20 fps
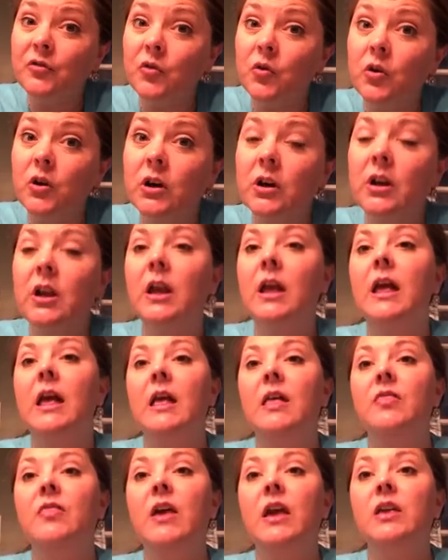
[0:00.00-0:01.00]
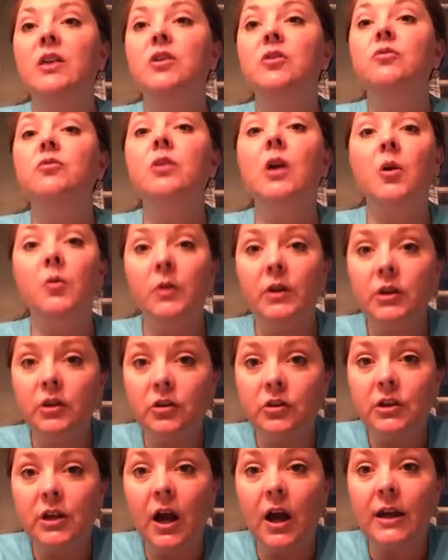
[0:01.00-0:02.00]
you for, that you know what
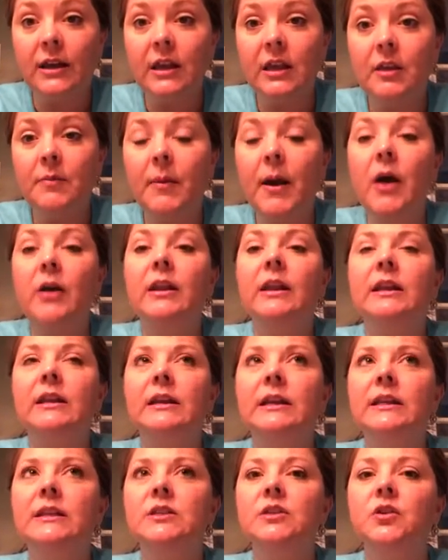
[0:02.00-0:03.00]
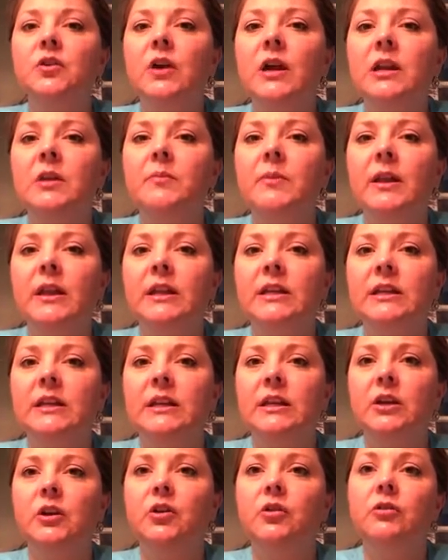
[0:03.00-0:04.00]
you're talking about. It lends
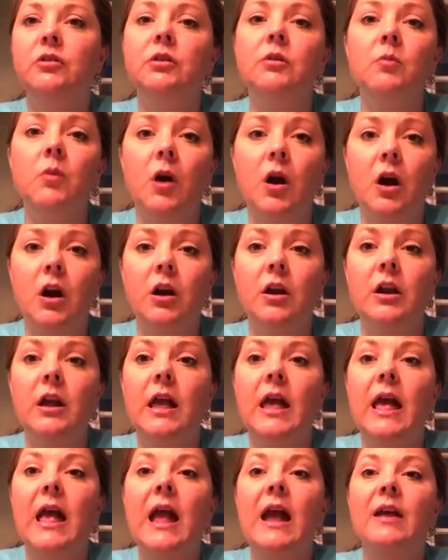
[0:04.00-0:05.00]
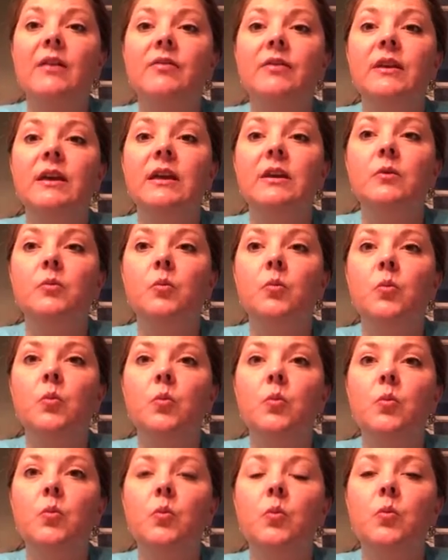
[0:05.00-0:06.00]
credibility to who you are, and then
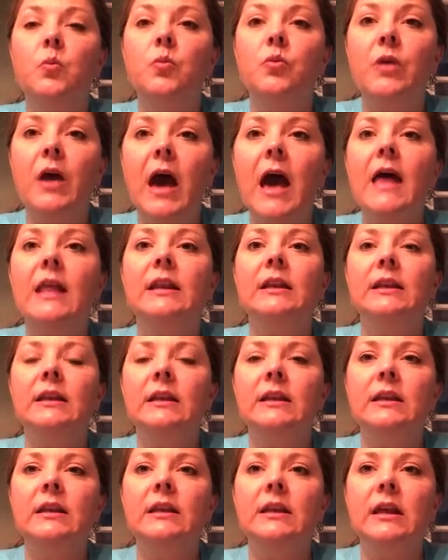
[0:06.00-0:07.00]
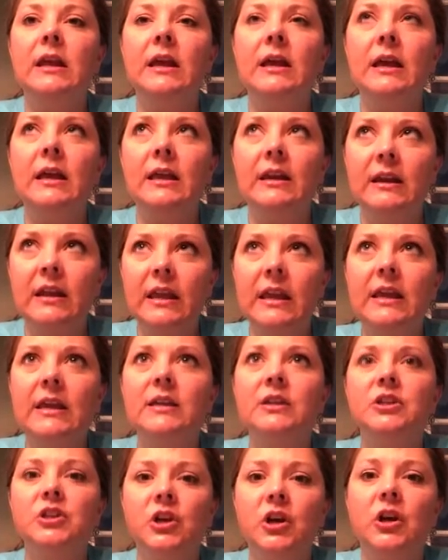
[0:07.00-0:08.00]
that
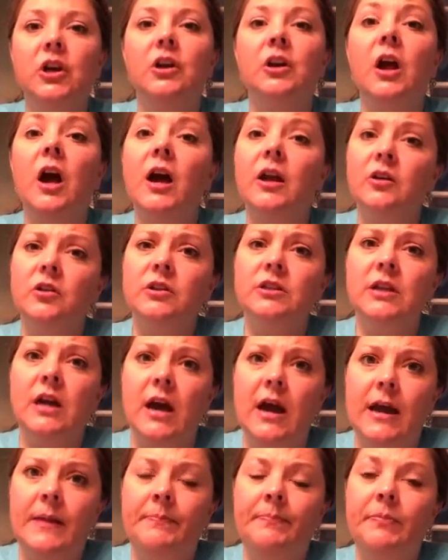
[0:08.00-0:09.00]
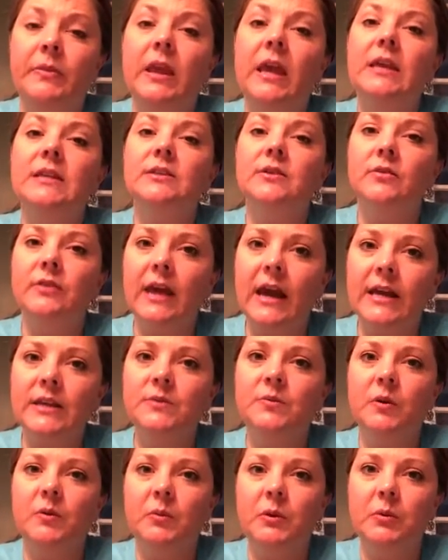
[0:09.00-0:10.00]
in turn honors God. And so
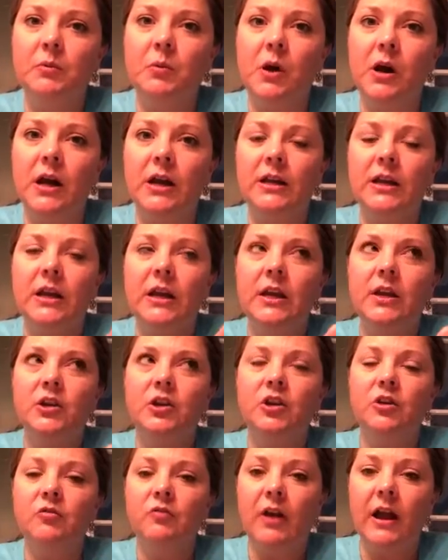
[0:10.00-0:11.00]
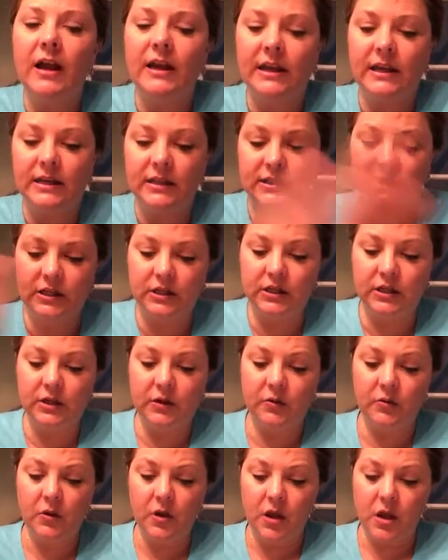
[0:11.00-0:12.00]
that's what we want your writing to
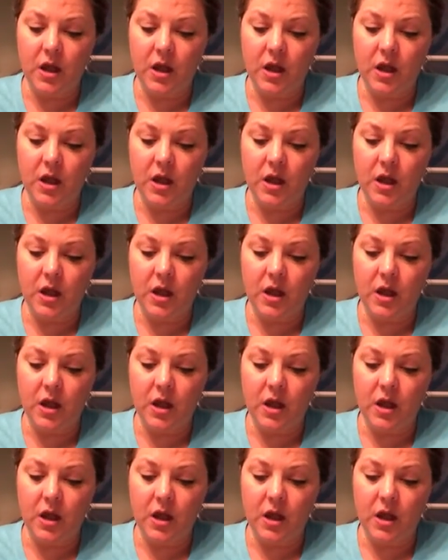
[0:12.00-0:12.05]
do.